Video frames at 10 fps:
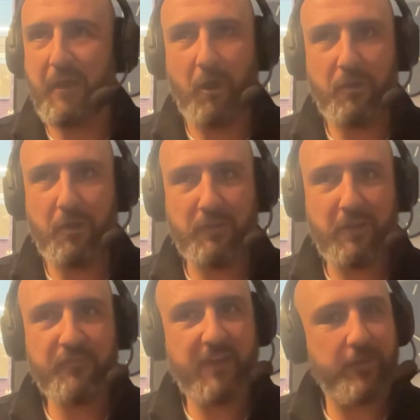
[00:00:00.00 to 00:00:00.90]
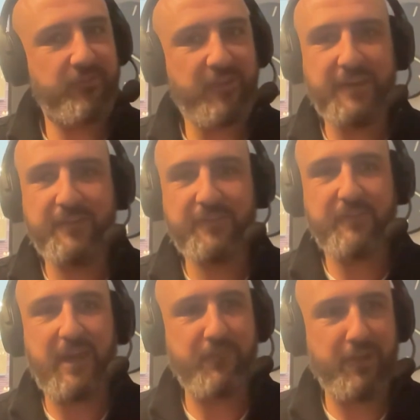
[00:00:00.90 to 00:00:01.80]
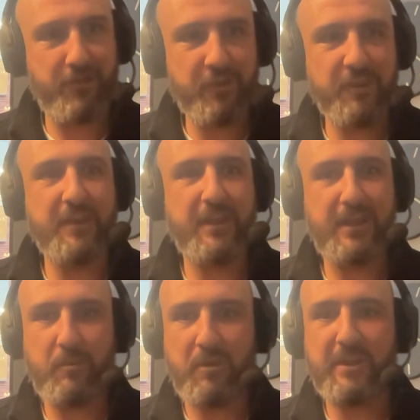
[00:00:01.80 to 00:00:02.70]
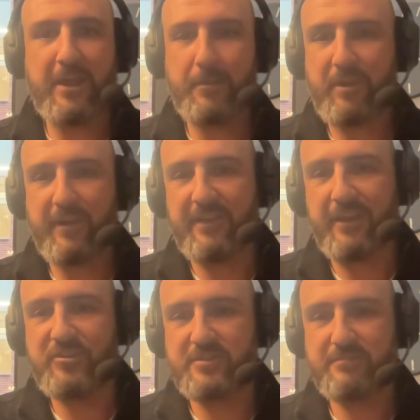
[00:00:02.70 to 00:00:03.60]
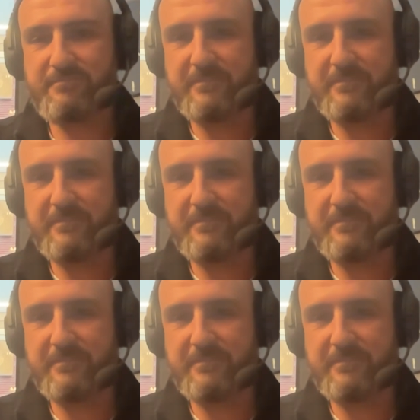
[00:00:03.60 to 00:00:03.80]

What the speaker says: on large scale sites, having a look at your keyword cannibalization